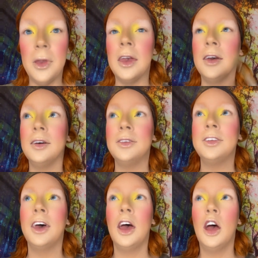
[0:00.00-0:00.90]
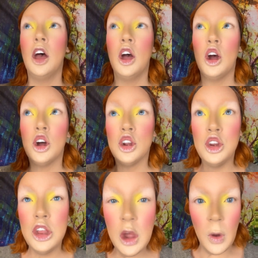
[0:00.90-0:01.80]
is
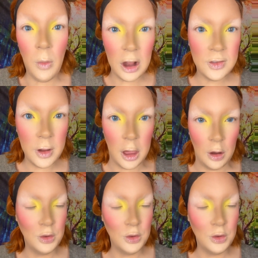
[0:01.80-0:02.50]
do what works for you.